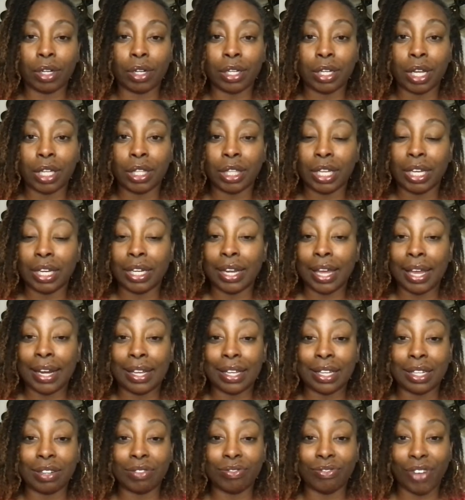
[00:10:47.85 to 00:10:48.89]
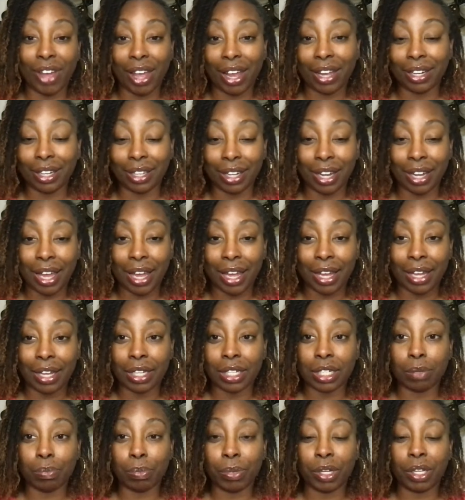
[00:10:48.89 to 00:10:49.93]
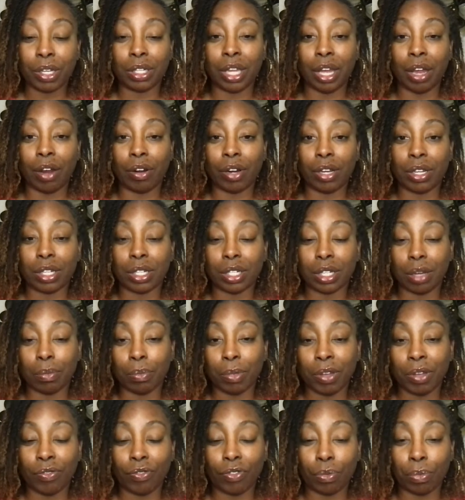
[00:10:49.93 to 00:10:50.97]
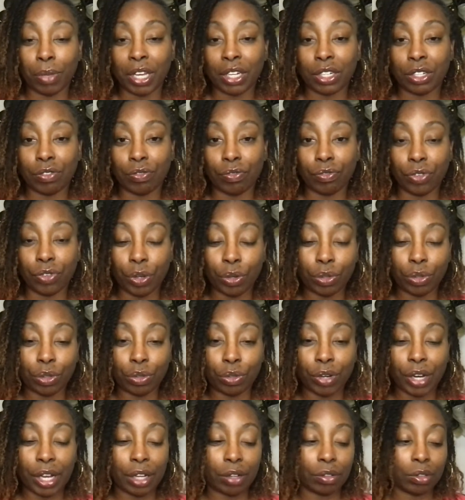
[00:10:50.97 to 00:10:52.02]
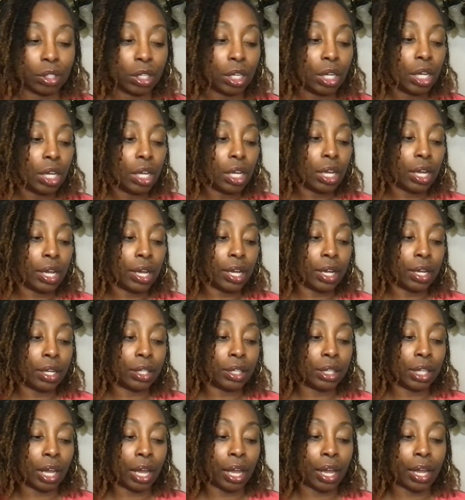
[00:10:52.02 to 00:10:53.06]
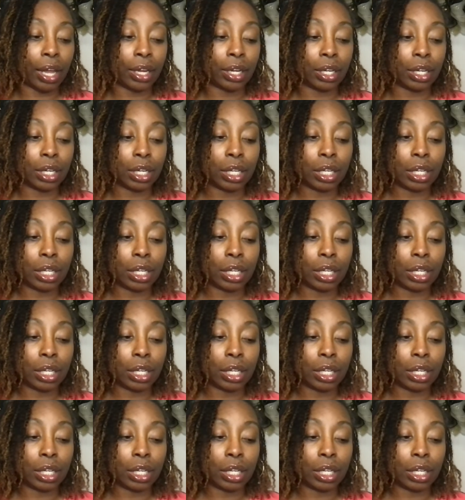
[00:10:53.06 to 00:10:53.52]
nothing that is finalized, but there is some information floating around that